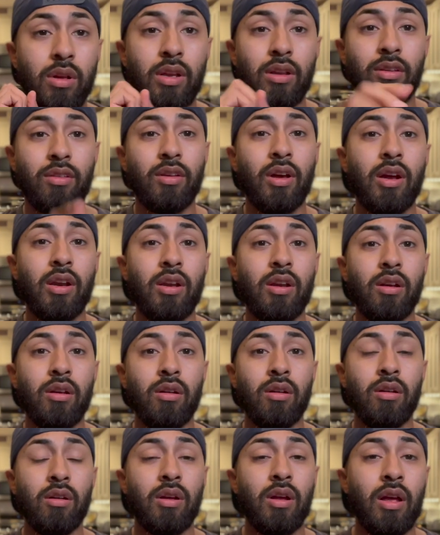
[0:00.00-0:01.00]
insight
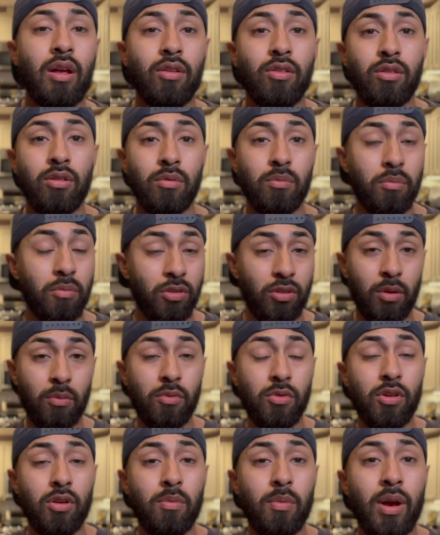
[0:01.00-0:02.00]
here, as some
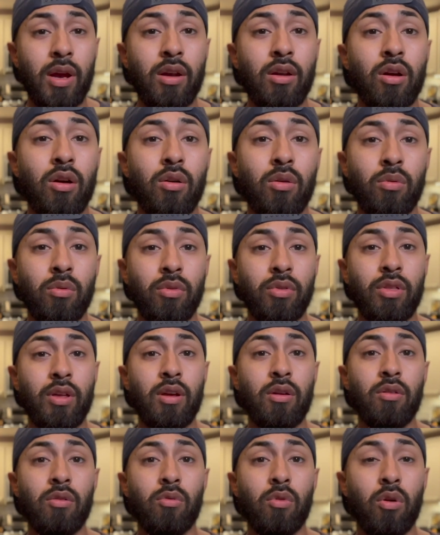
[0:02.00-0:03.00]
of you may know,
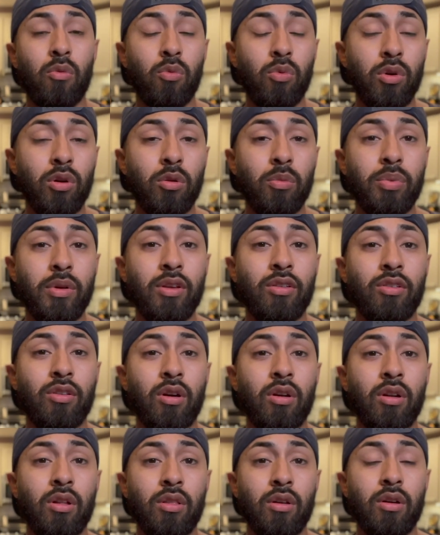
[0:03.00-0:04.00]
they will be
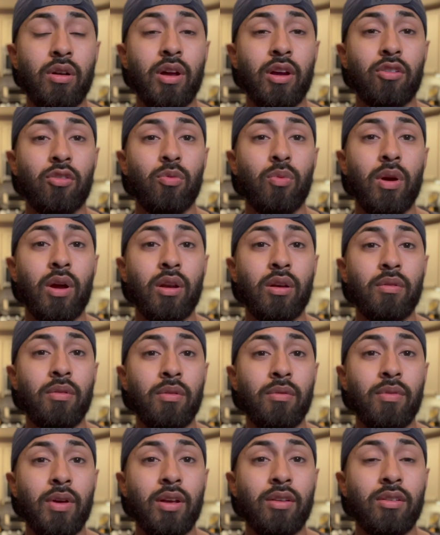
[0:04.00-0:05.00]
starting their next round of
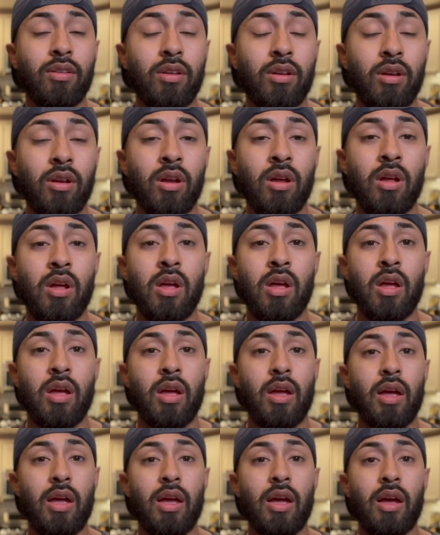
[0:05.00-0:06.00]
investing
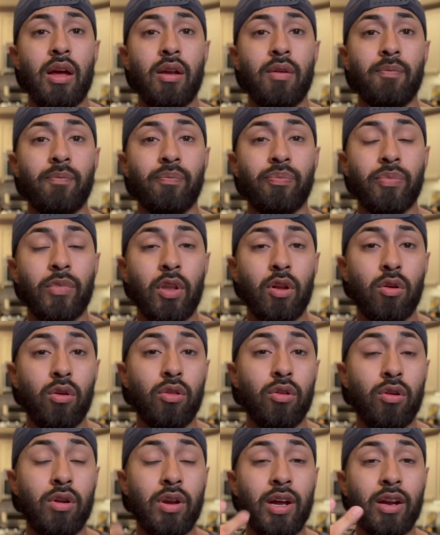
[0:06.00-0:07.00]
and or
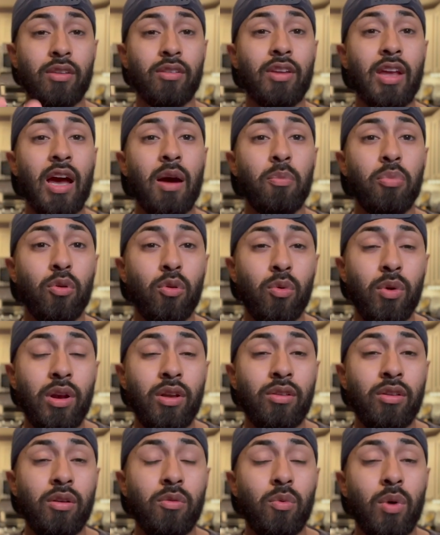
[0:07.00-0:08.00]
their next capital
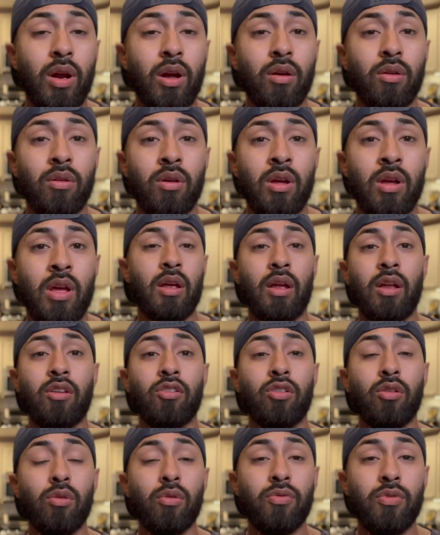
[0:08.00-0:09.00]
raising round. And
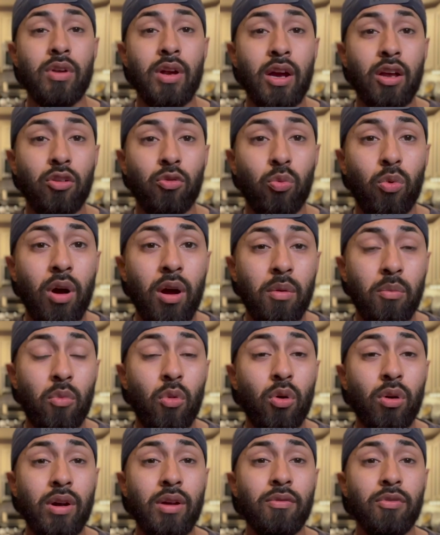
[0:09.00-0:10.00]
so if you guys want
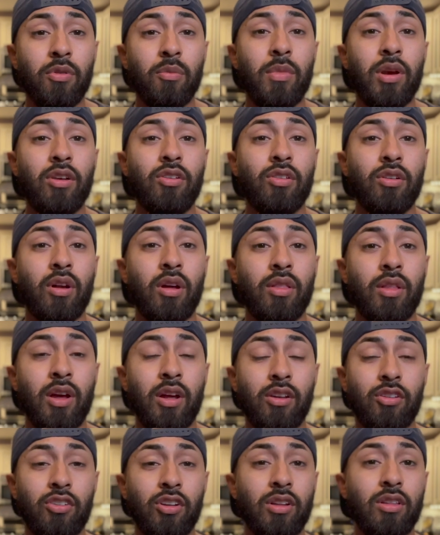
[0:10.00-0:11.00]
more information on
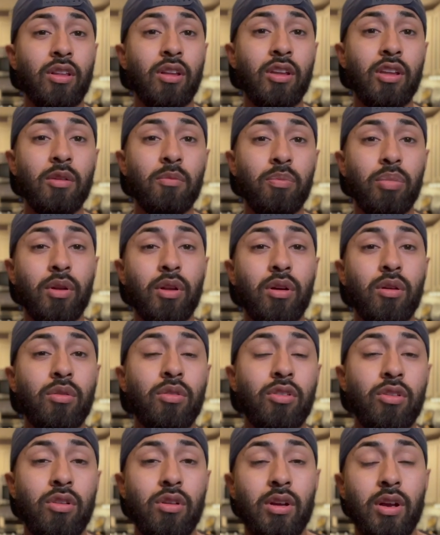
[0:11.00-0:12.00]
that, check the link below
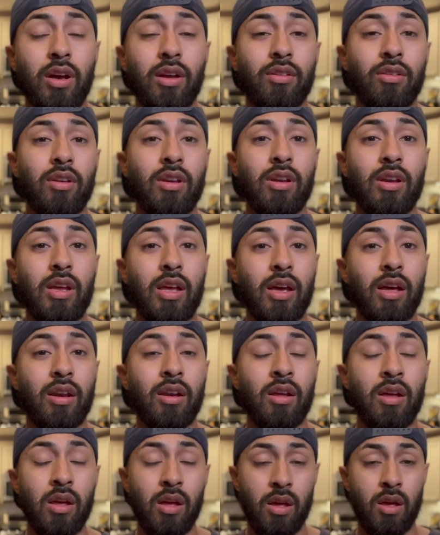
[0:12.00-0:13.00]
so you guys can
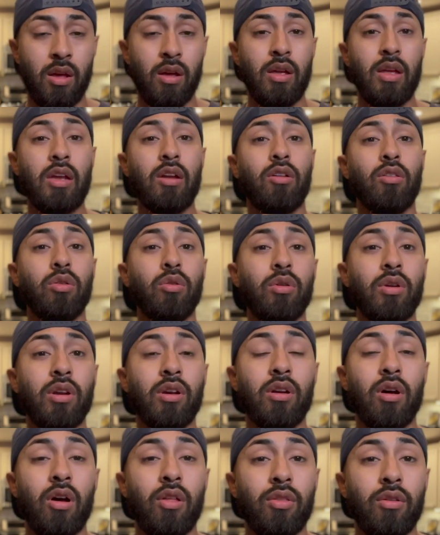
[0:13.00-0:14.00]
get
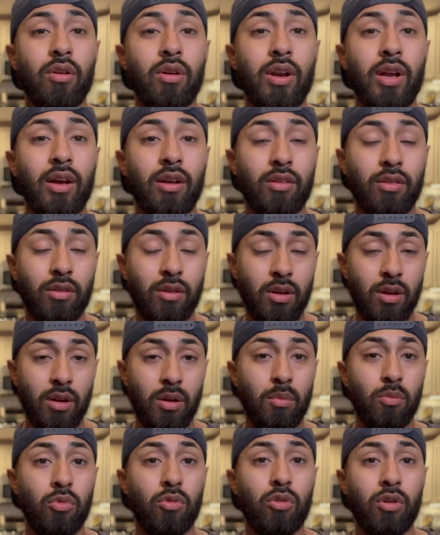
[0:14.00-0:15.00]
included on their next
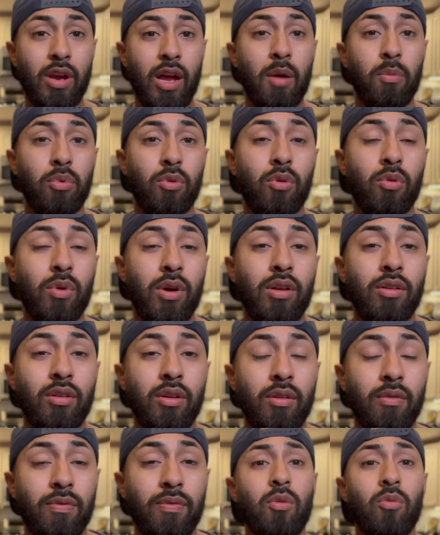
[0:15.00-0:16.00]
um, capital
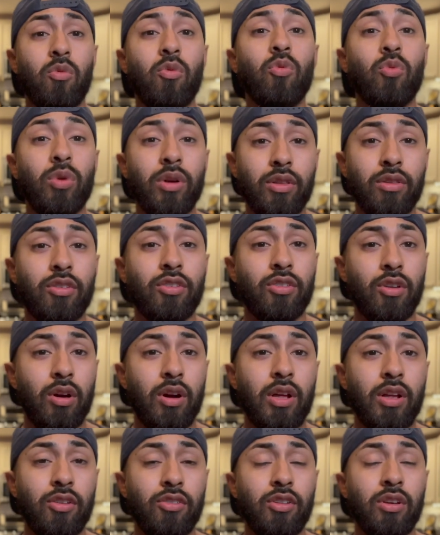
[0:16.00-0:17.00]
raising with Start
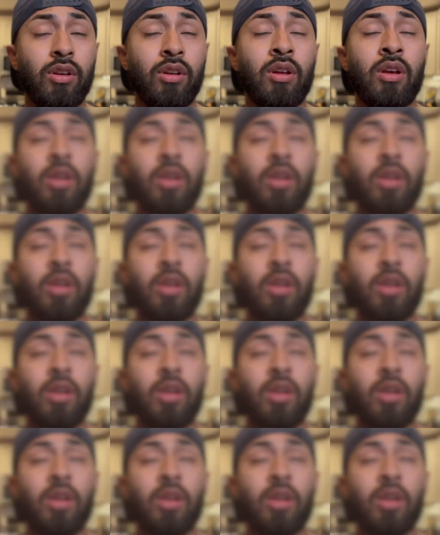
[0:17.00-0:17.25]
Engine.